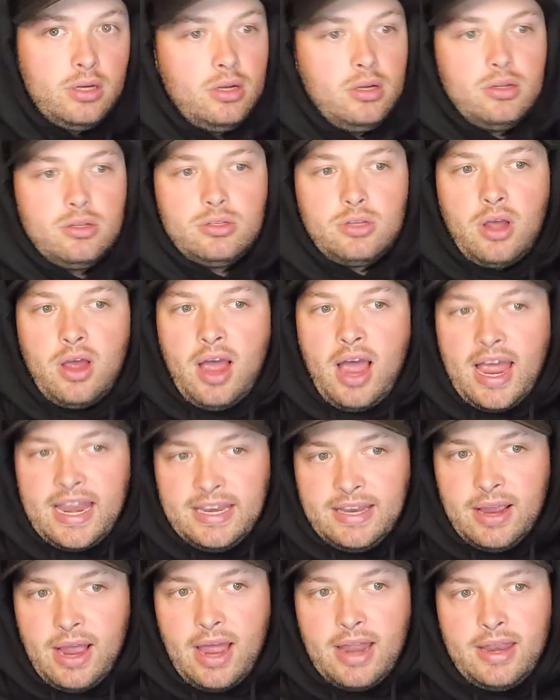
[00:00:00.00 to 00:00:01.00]
So
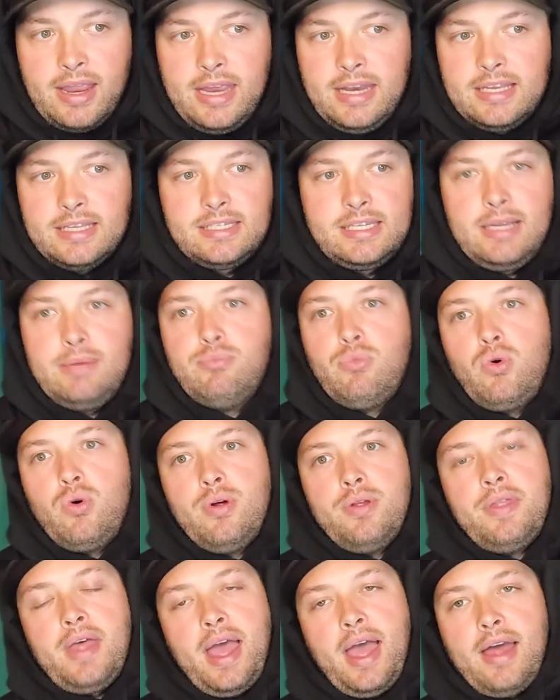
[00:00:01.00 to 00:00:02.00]
I, I need to see more
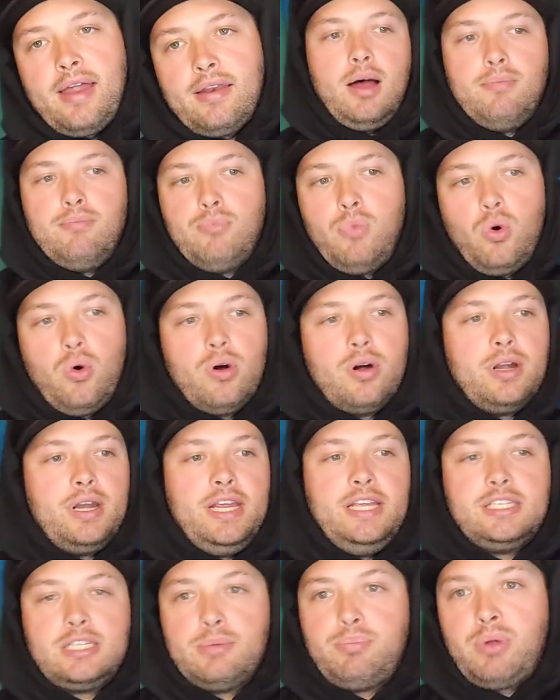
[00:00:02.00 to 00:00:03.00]
of that. Moore
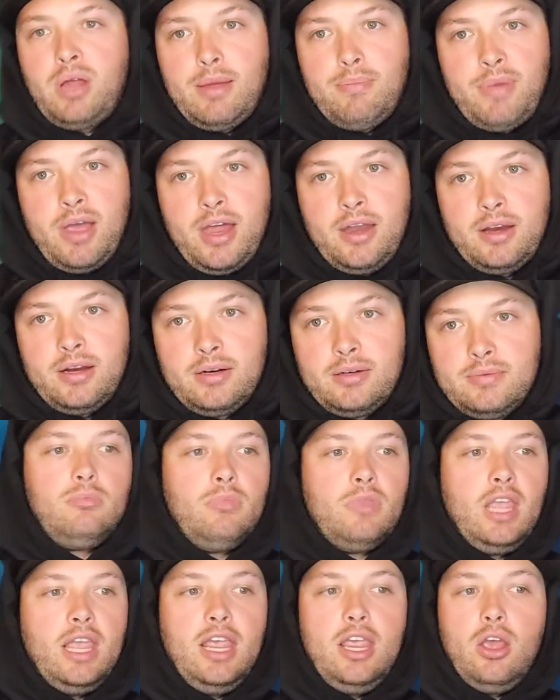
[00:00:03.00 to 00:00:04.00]
needs to play better.
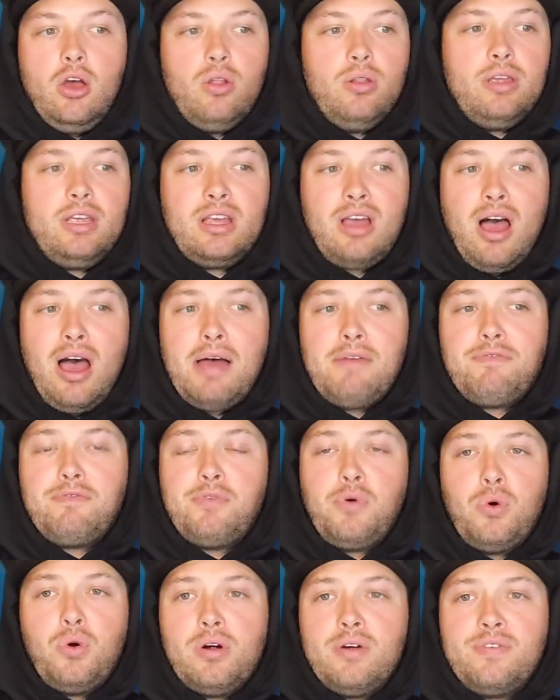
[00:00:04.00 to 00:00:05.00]
He only caught
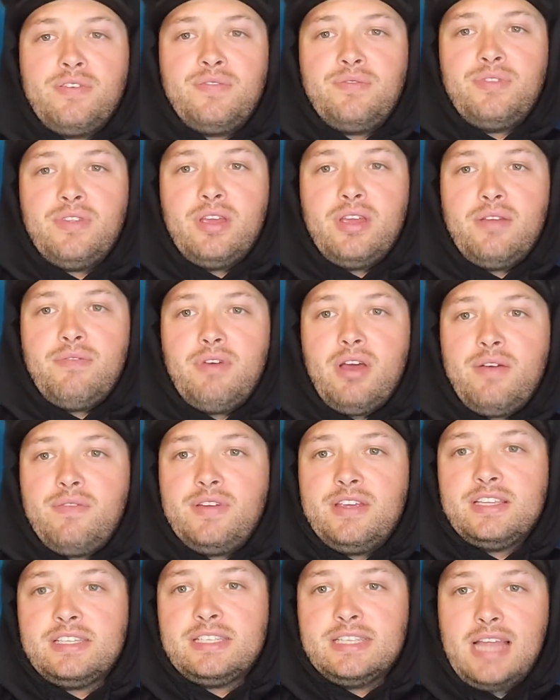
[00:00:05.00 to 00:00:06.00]
four of, of
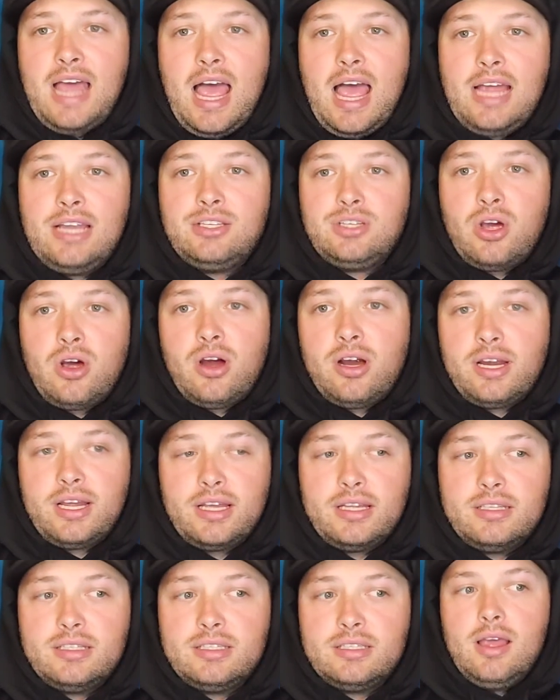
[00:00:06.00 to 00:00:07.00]
his nine
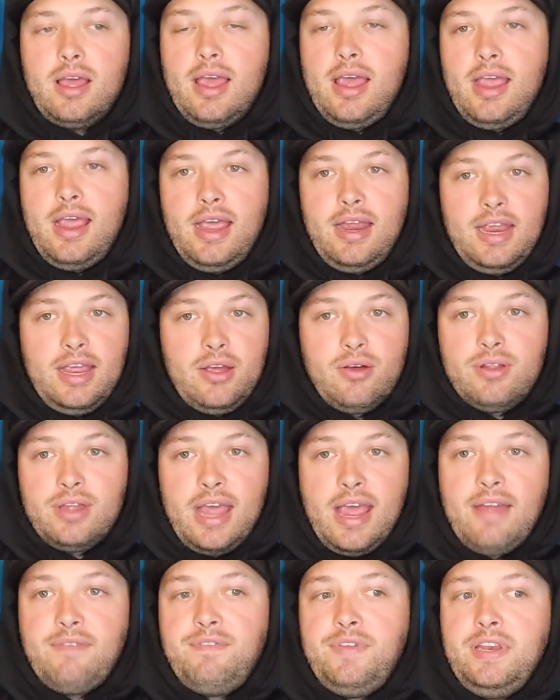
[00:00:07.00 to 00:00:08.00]
targets, and he only
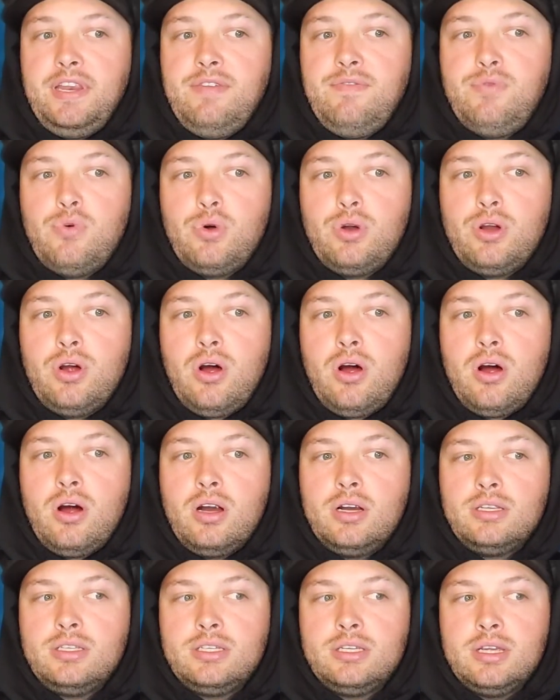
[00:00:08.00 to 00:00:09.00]
had 54
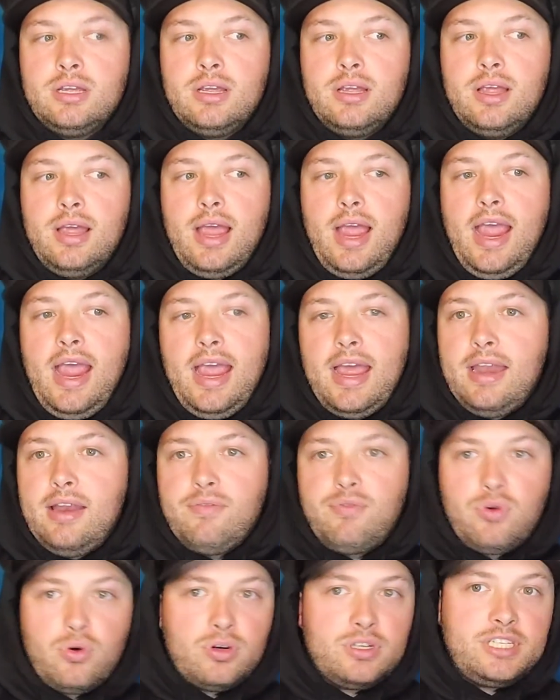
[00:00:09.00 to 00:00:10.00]
yards. And
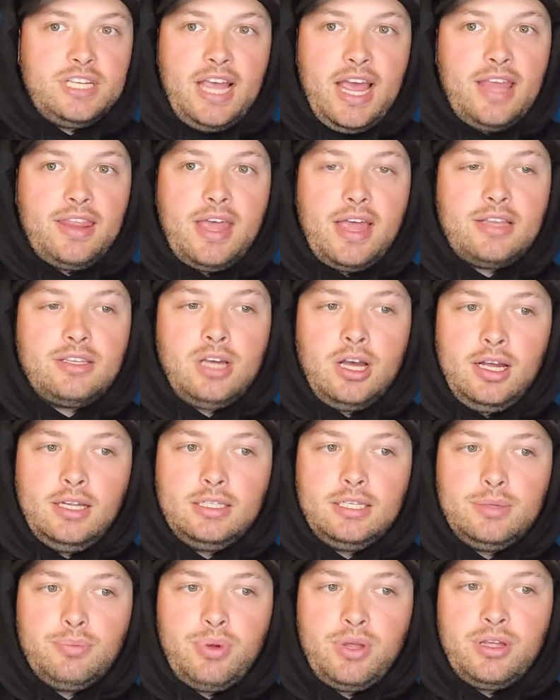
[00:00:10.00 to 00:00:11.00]
of course, he had that
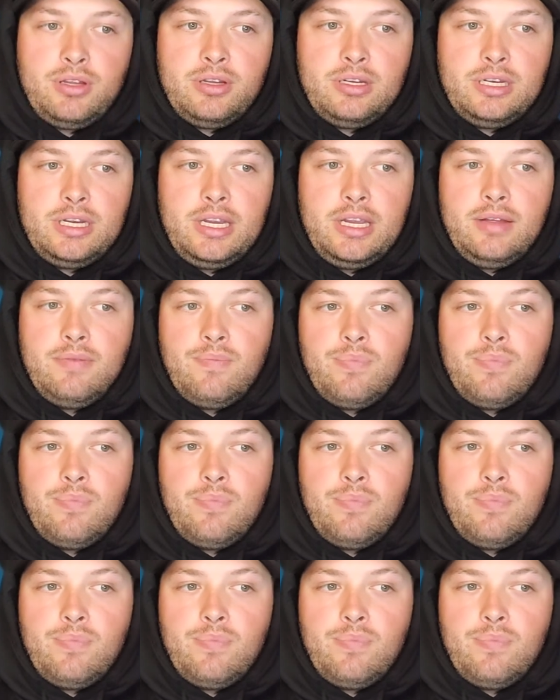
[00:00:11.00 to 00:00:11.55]
taunting penalty,